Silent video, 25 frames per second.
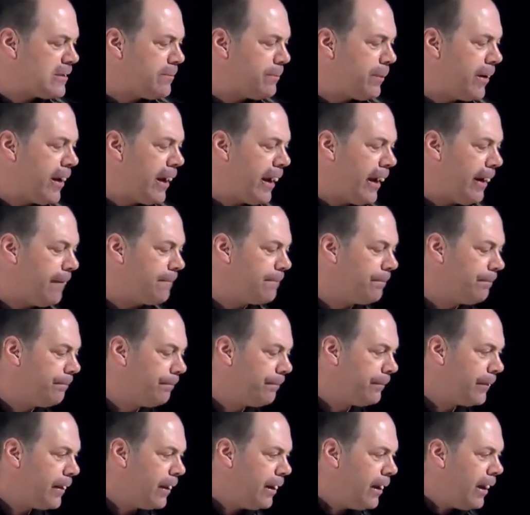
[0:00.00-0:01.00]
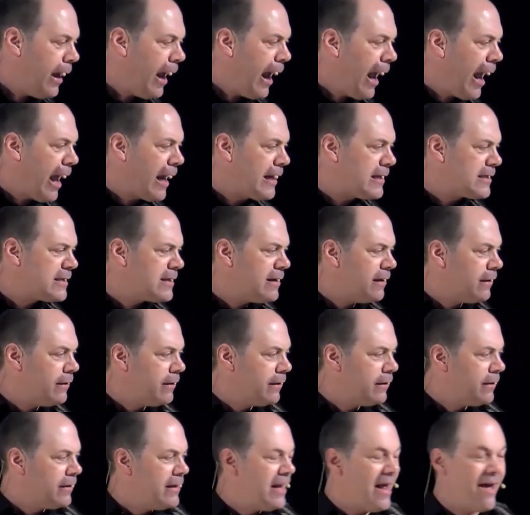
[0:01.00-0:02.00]
be. And
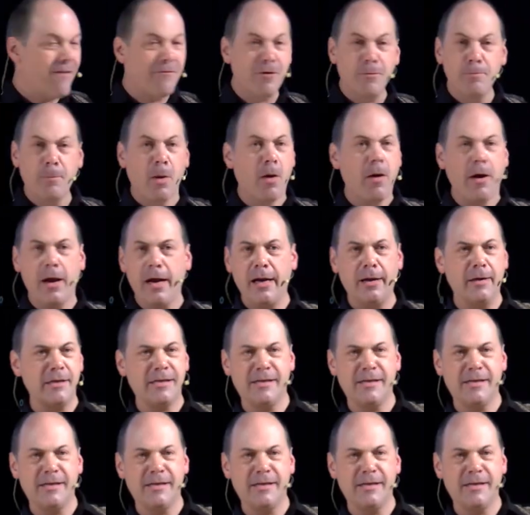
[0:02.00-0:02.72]
never mind